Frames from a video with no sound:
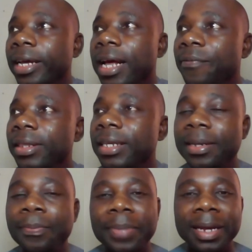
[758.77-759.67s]
Everything
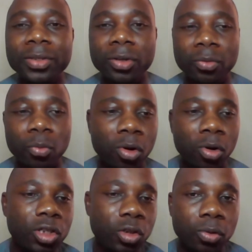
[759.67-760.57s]
depends on
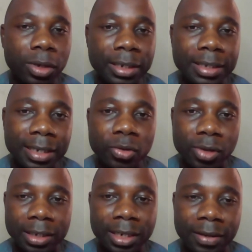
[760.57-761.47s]
what you intend to
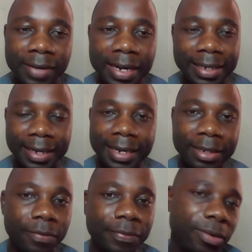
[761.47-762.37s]
achieve at the
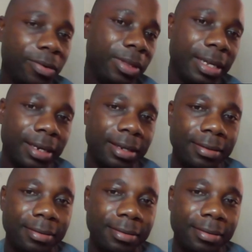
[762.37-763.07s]
end of the whole thing.